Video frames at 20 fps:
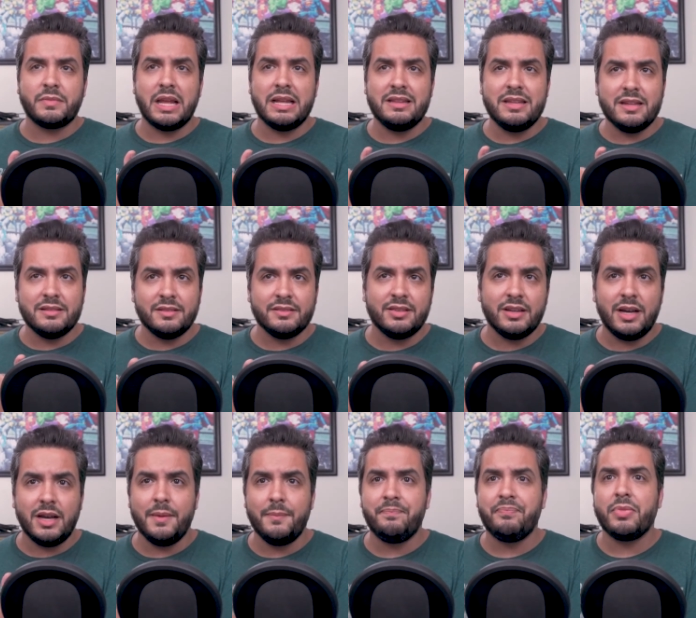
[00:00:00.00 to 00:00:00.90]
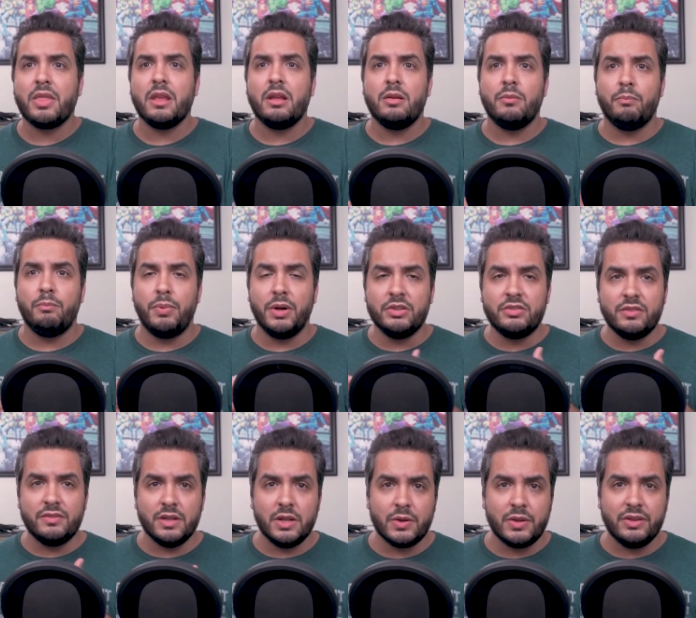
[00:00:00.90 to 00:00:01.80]
at the end of time. Bunch
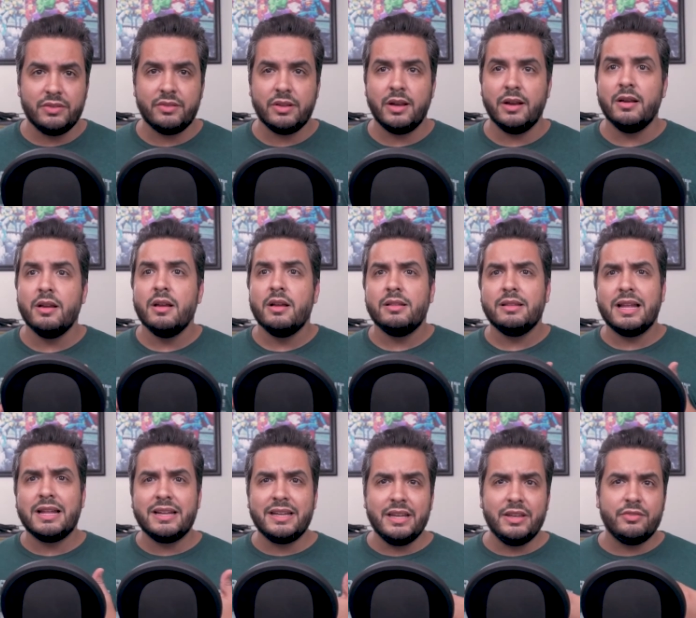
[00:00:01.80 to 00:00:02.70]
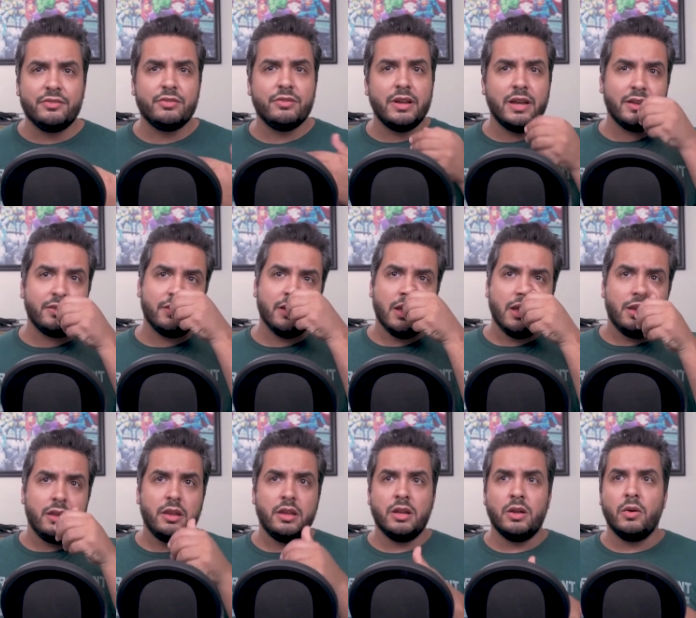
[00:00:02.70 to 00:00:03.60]
of Loki's there, a lot of Easter eggs.
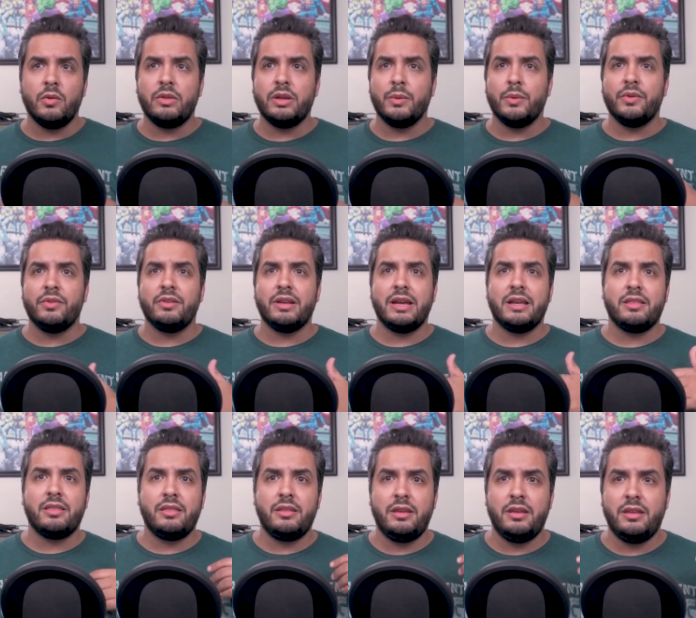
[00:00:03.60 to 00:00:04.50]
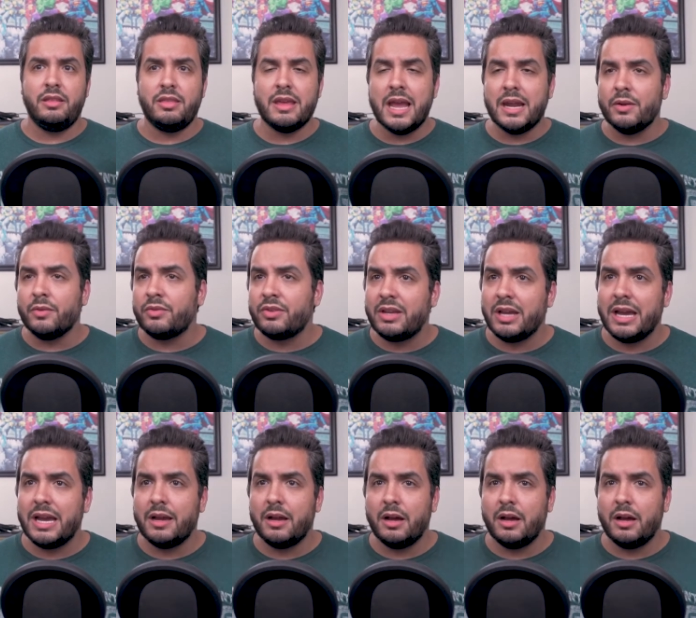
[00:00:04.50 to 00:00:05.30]
You know, there was like the Thanos ca-